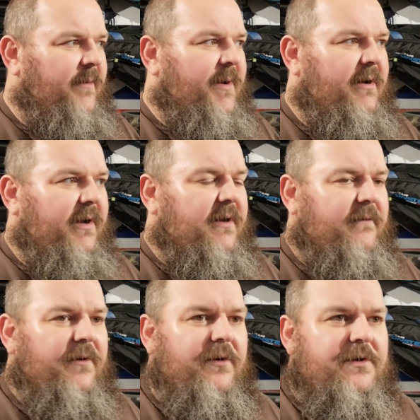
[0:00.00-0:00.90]
the
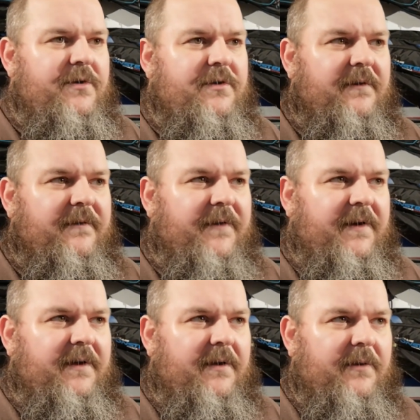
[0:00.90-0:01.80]
American versions of
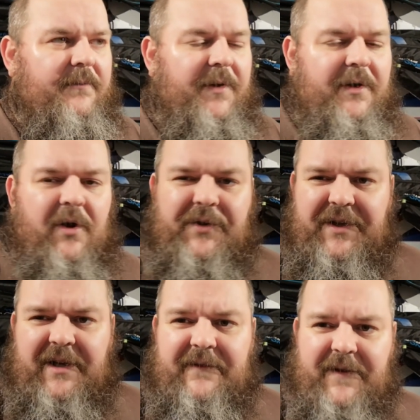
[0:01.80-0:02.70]
uh, the
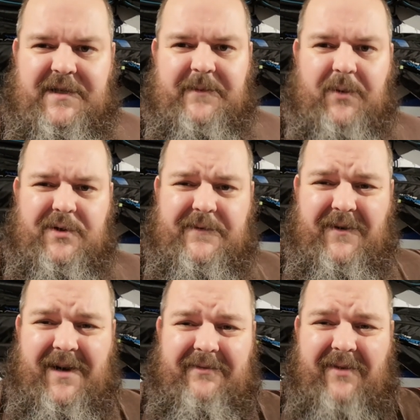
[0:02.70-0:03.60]
hunting and fishing boots
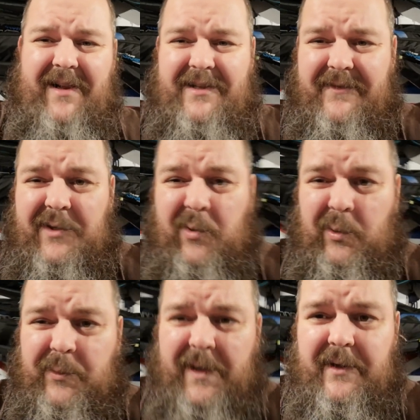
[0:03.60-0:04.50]
for like, relatively
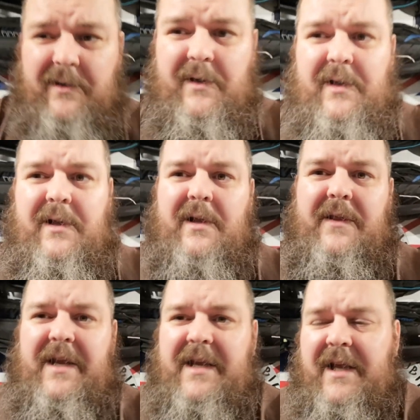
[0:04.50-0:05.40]
cold weather,
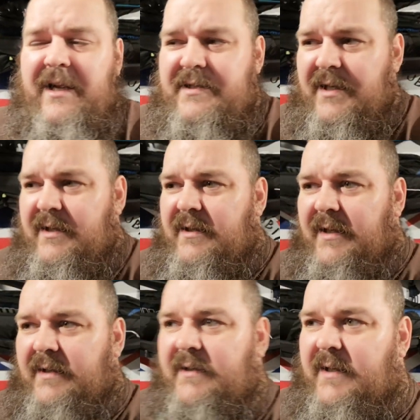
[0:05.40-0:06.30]
they kind of said
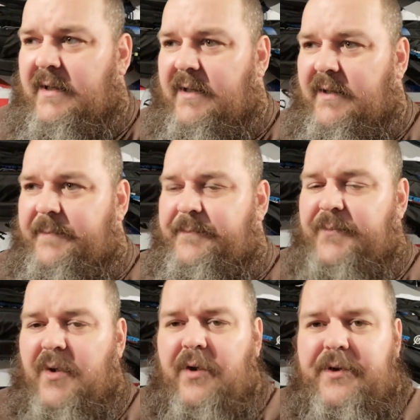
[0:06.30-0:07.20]
that uh,
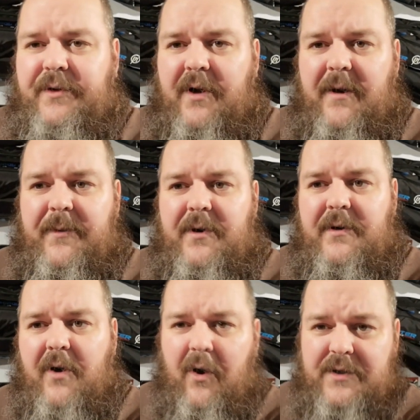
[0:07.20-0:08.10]
Under
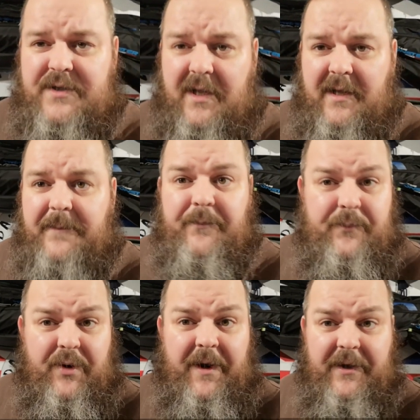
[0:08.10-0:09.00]
Armour Hogzilla
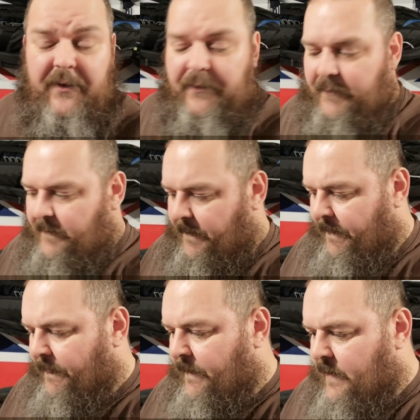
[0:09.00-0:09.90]
pretty good.
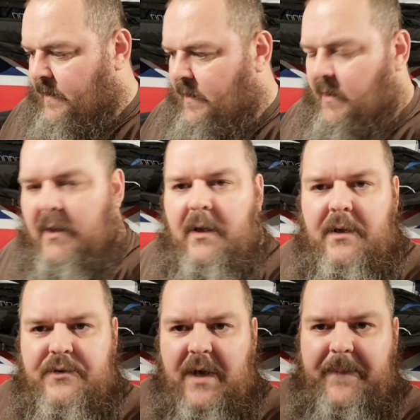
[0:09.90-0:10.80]

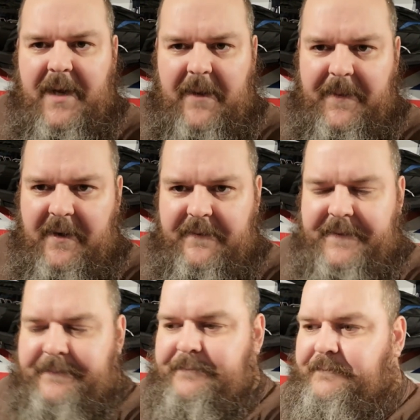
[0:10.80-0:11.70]
So I buy a pair of
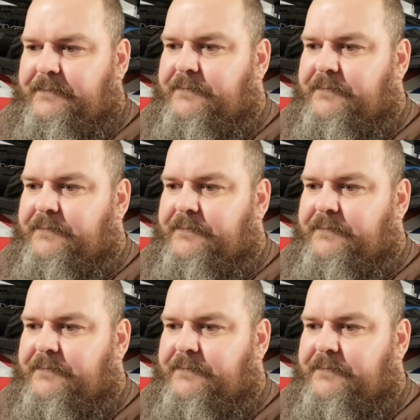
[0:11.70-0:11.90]
them.